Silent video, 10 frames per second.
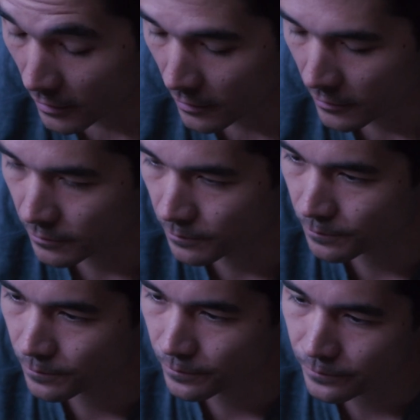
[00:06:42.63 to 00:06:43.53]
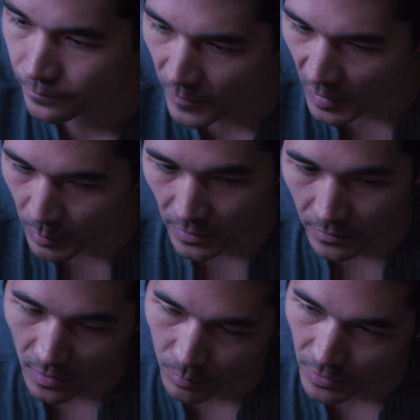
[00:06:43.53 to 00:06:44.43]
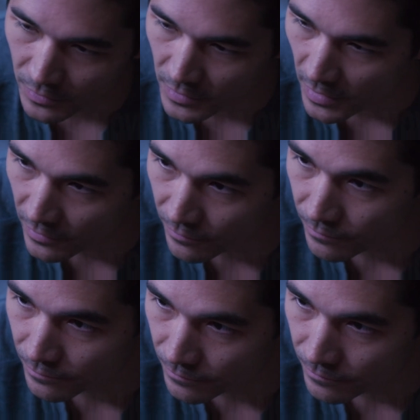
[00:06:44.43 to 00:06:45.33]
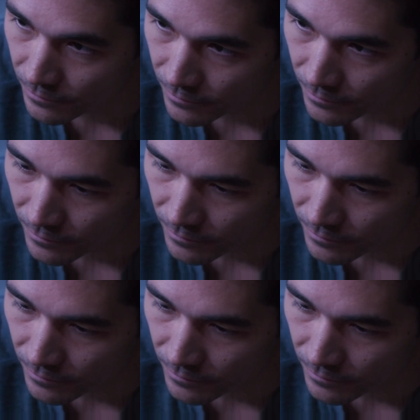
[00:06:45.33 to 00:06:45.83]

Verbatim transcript: Now Peter says that if she needs something, then he is